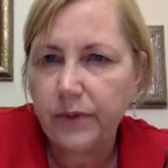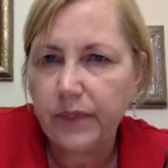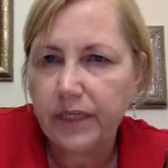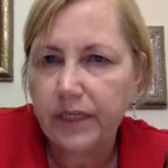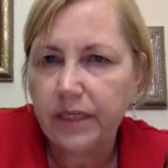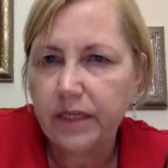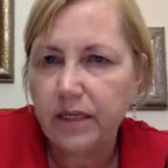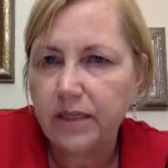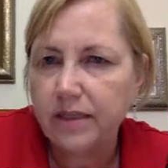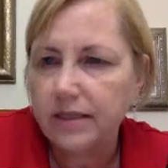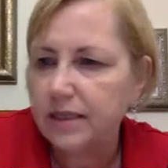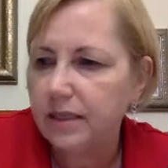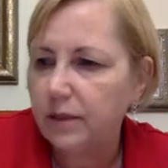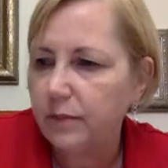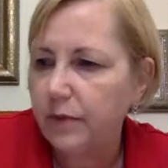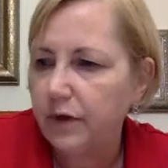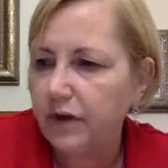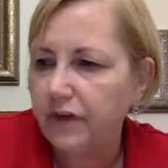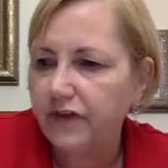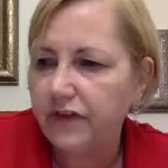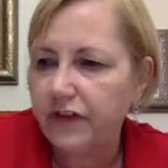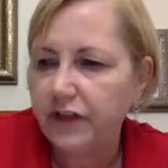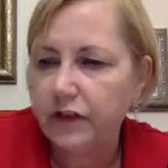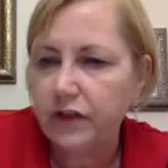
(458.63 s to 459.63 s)
We can all slip
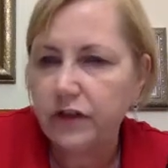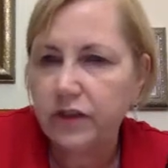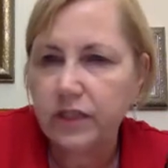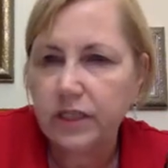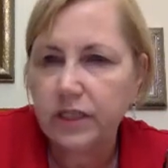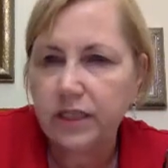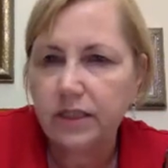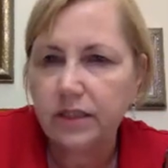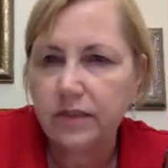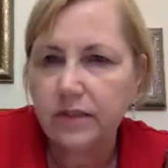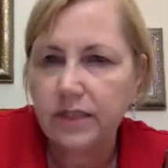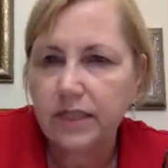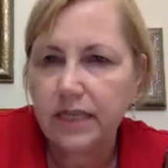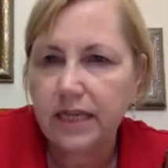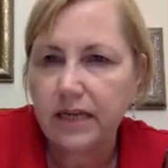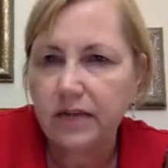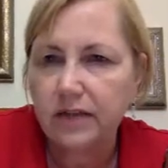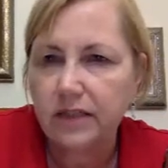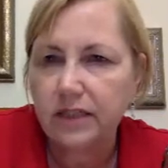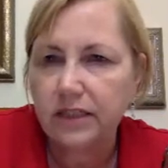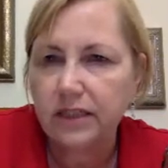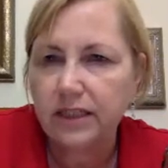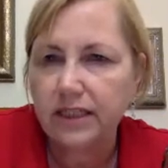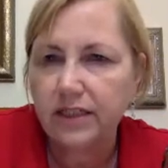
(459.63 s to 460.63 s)
our fingers on those
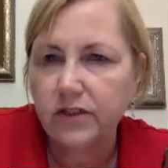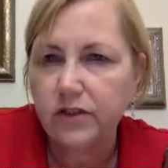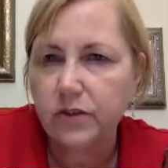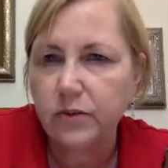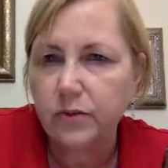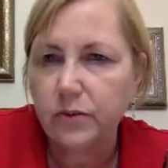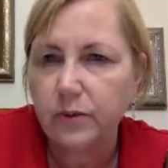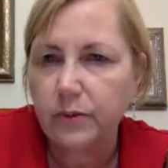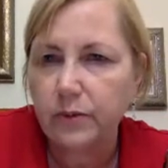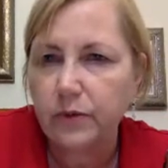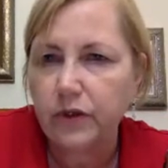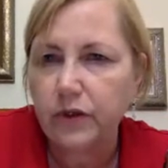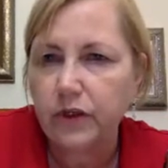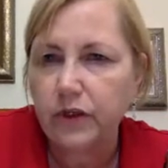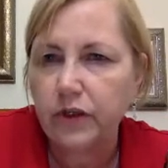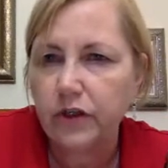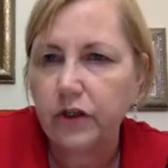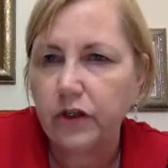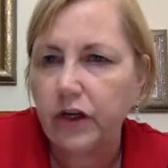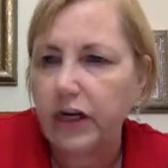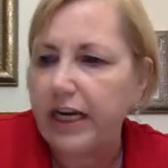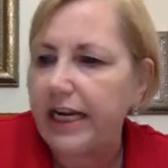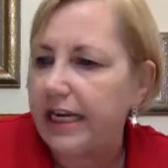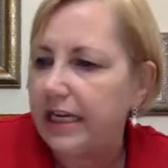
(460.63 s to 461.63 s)
calculators when we're in a
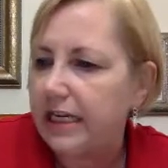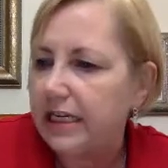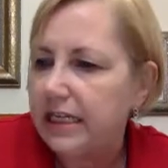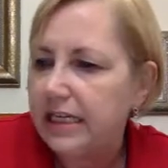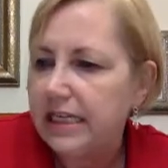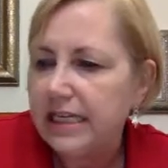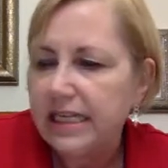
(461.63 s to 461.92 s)
hurry.